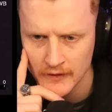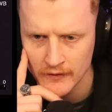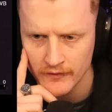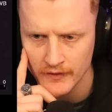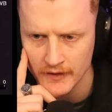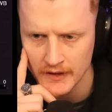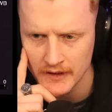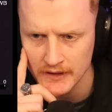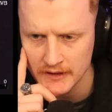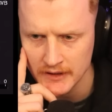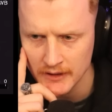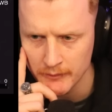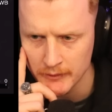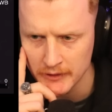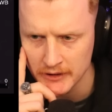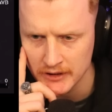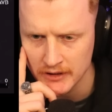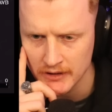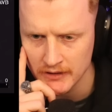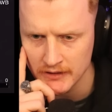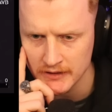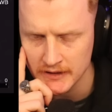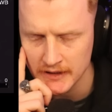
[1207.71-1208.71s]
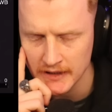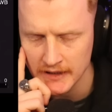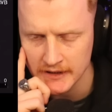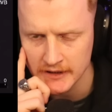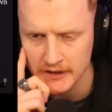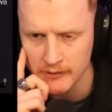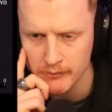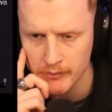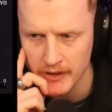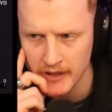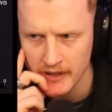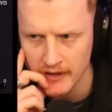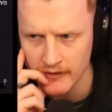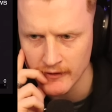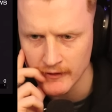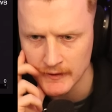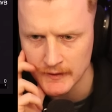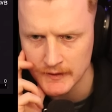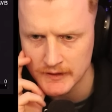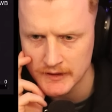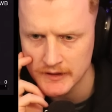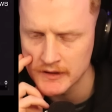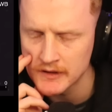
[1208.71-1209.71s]
First, I must contact her
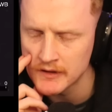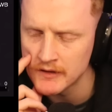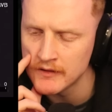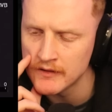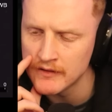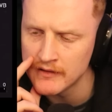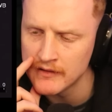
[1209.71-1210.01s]
parents.